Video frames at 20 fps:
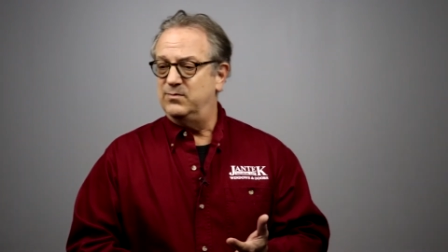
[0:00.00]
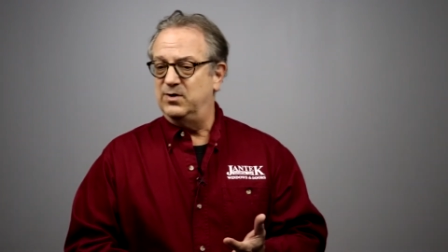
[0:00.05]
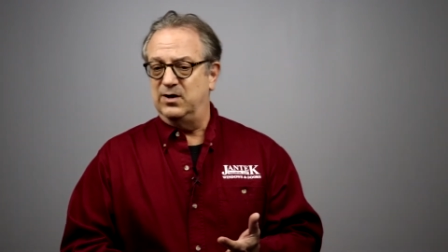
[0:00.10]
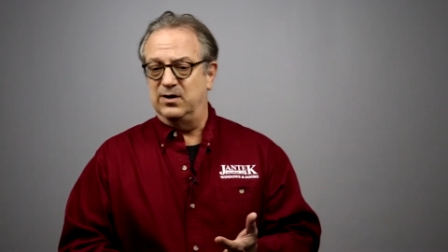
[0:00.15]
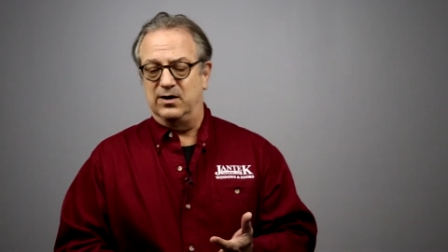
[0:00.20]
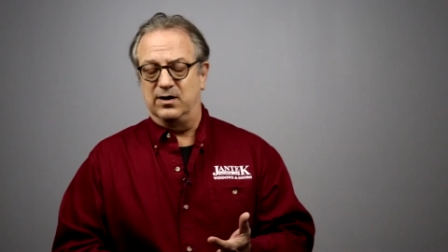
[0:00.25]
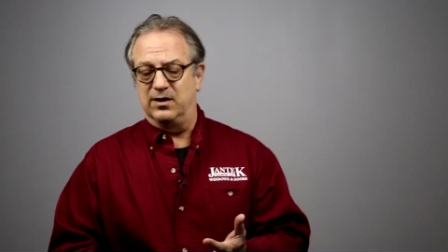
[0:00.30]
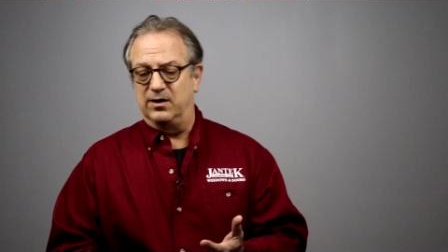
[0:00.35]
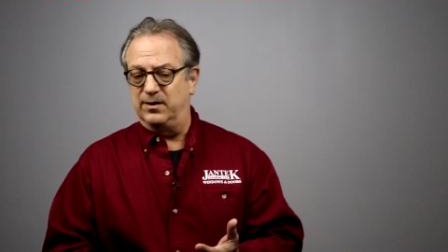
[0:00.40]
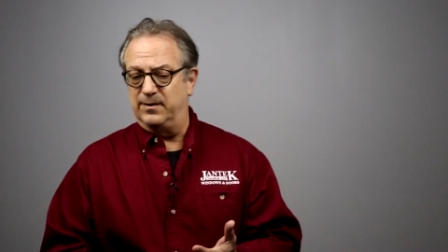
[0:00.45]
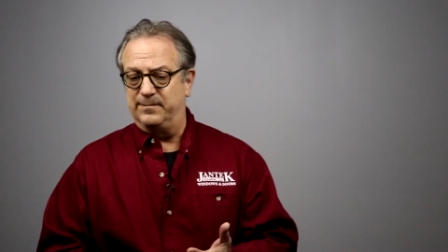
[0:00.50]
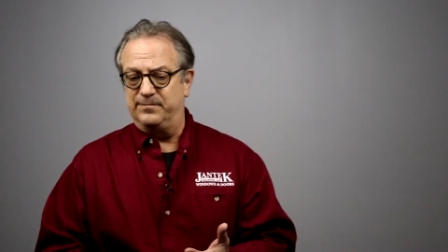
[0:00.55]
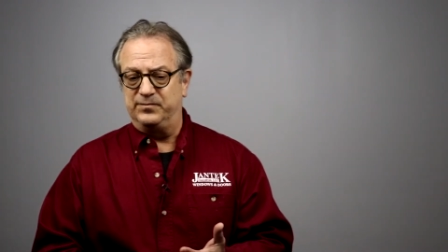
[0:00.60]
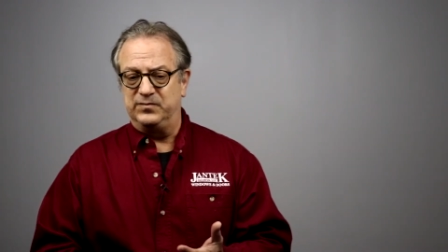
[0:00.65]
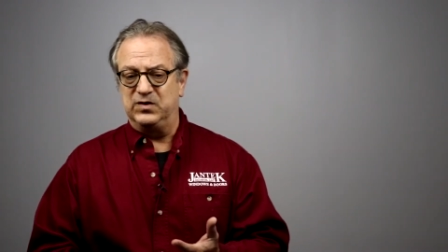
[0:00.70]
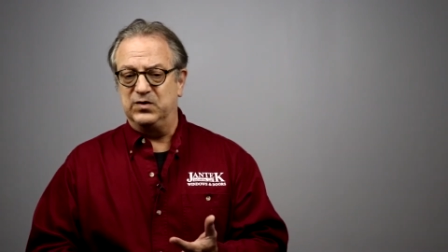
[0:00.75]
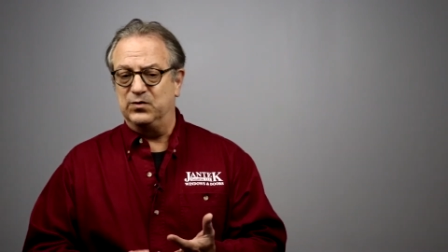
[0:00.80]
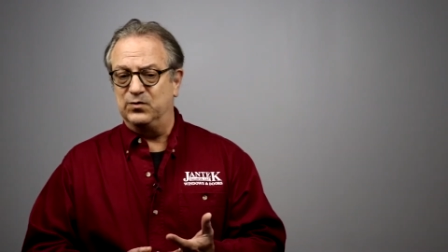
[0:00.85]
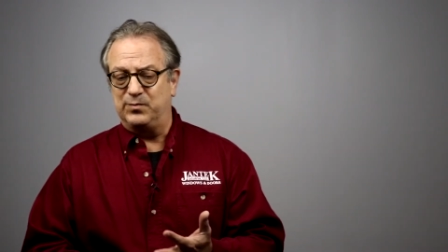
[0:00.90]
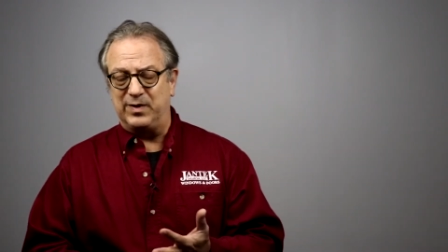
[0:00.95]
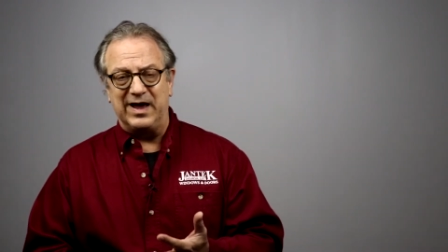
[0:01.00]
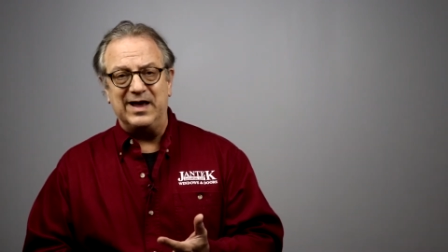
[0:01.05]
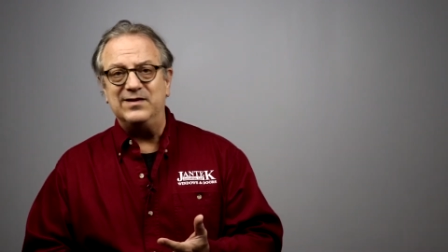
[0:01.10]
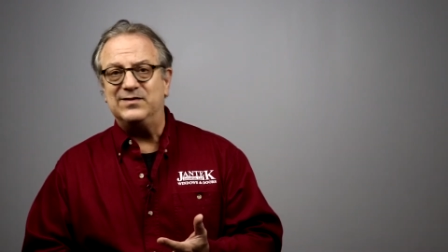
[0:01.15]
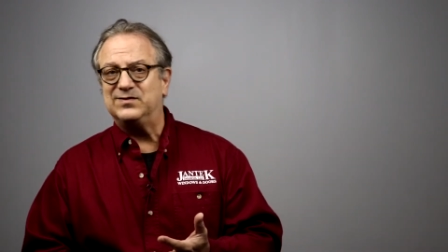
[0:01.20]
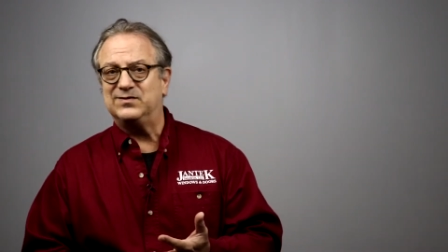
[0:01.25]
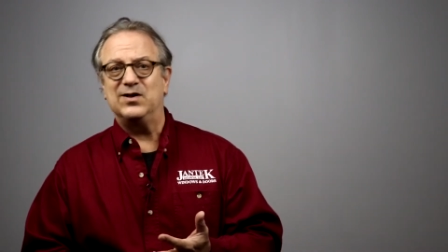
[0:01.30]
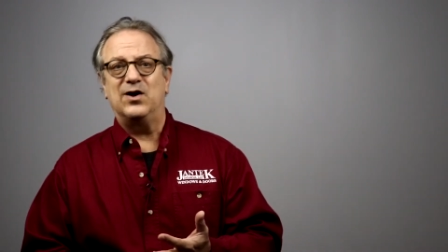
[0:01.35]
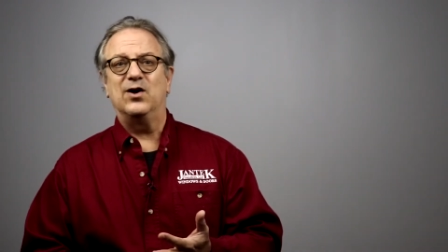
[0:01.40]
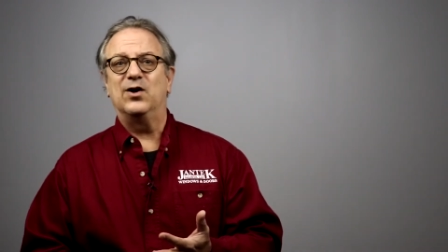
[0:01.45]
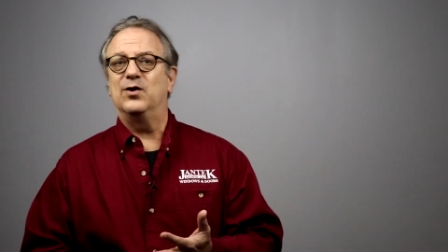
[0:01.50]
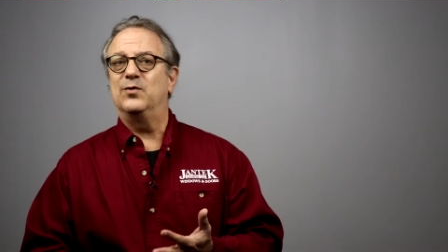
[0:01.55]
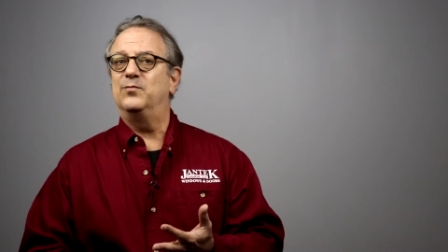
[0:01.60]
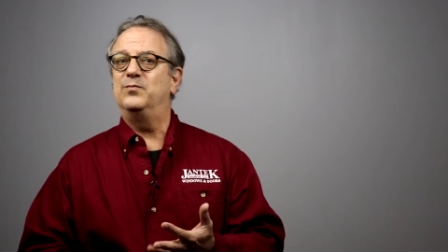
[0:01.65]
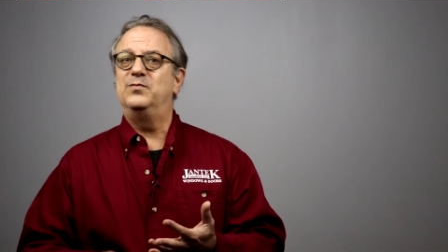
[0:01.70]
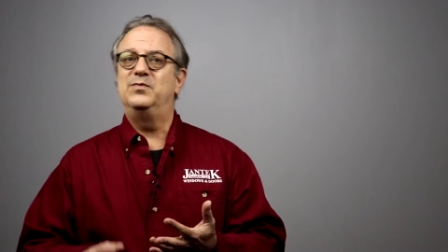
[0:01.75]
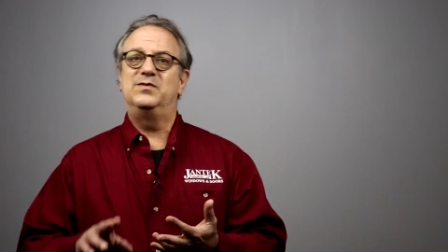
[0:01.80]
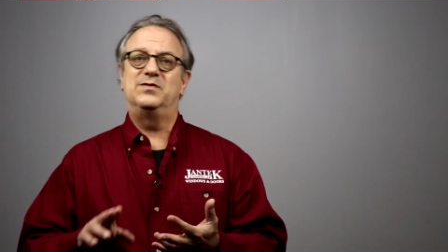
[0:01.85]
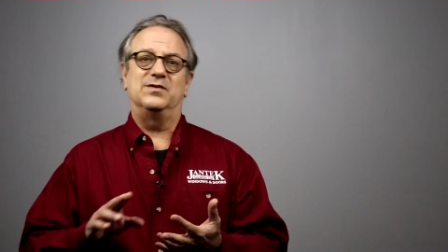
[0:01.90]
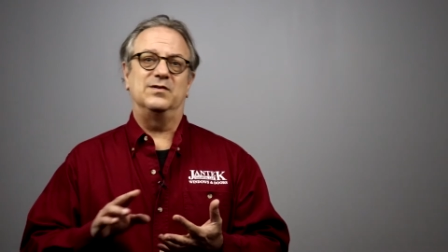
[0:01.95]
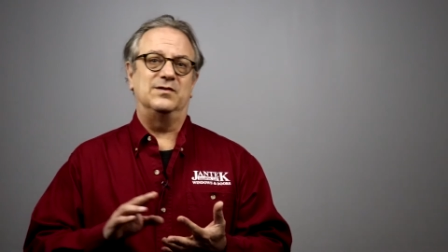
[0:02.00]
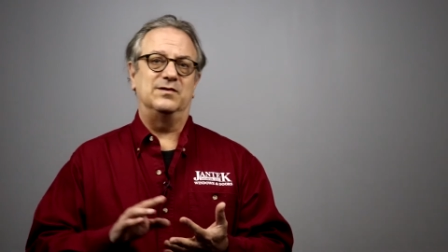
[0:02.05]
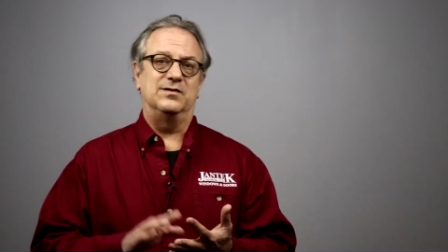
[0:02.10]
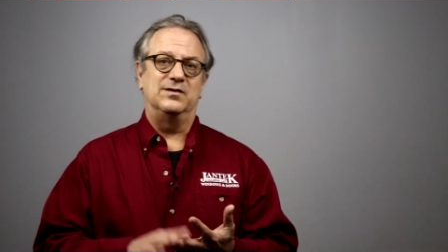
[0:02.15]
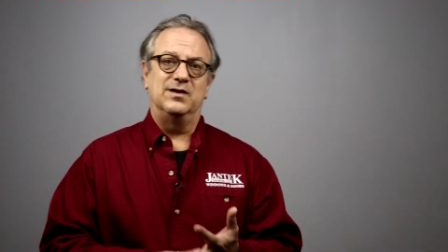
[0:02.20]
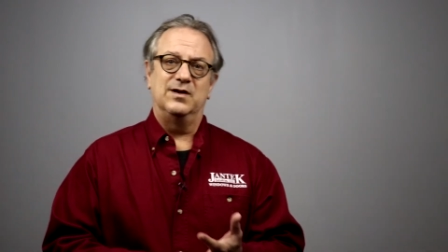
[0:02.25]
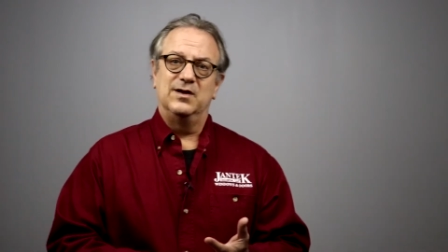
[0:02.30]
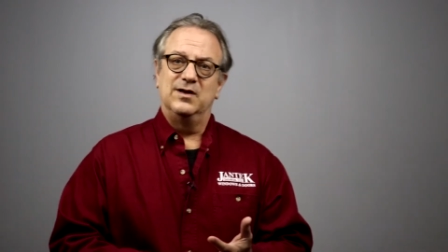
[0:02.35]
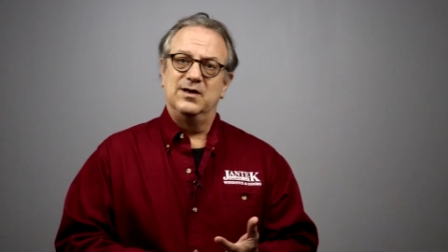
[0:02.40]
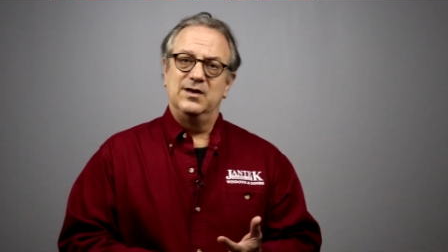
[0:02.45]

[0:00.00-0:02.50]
uh, your pay stubs and,